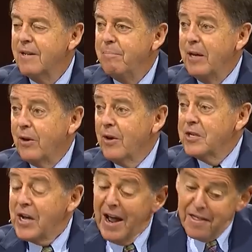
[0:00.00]

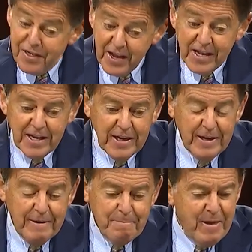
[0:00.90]
because I think
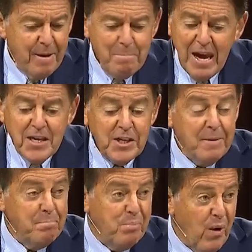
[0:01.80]
the
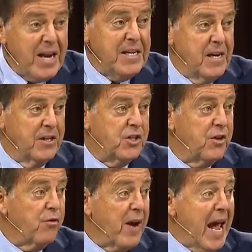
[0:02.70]
amazing brightness,
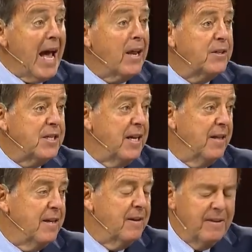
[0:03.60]
the reality,
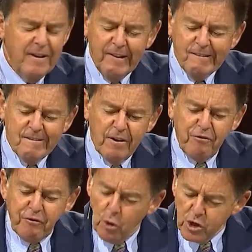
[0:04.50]
the, the
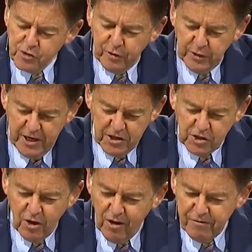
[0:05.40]

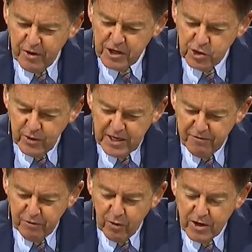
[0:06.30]
forcefulness of verse
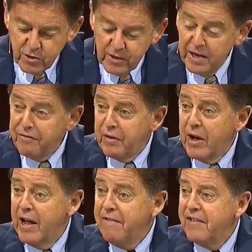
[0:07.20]
24 and
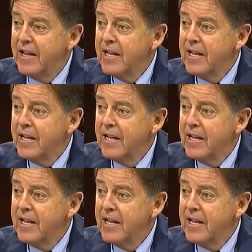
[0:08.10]
25